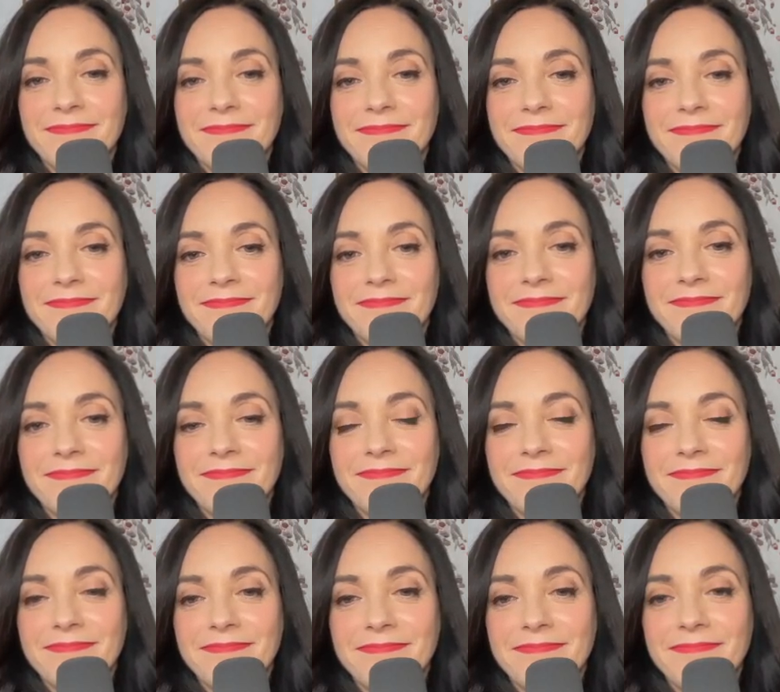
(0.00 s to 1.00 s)

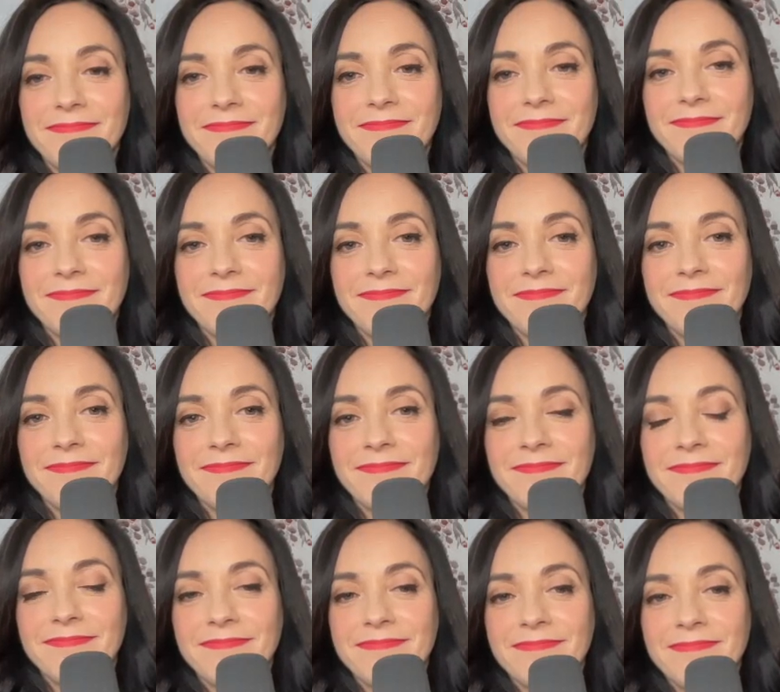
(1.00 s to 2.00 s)

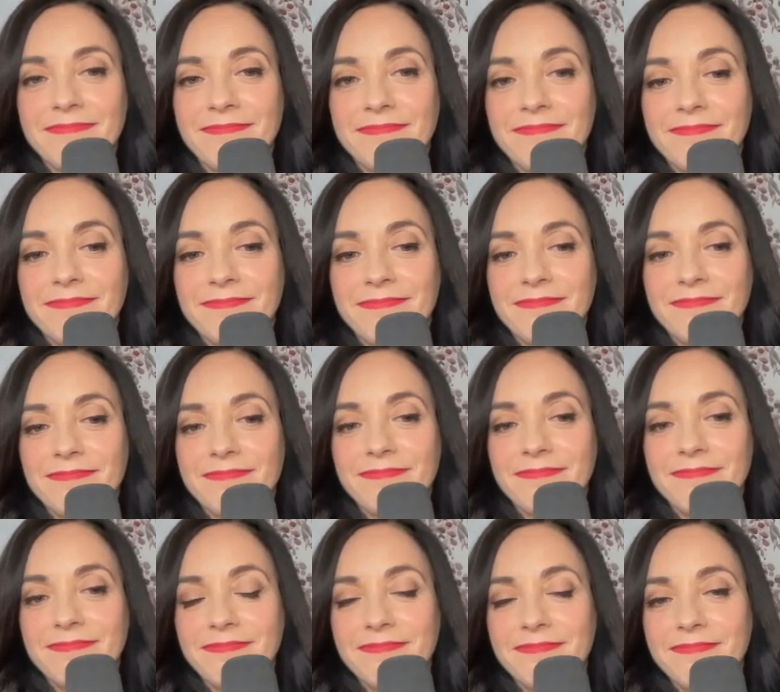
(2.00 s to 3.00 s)

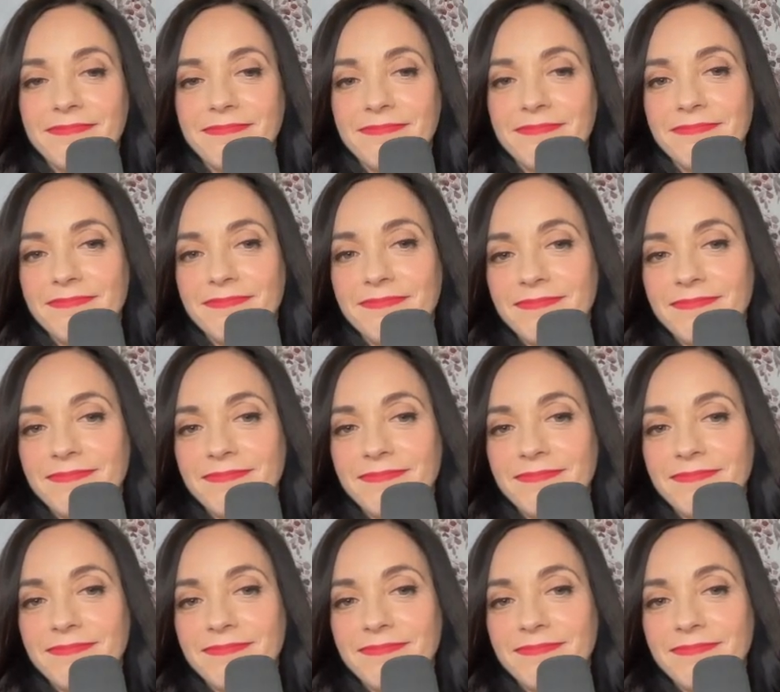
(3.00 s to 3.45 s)
The person shown says nothing.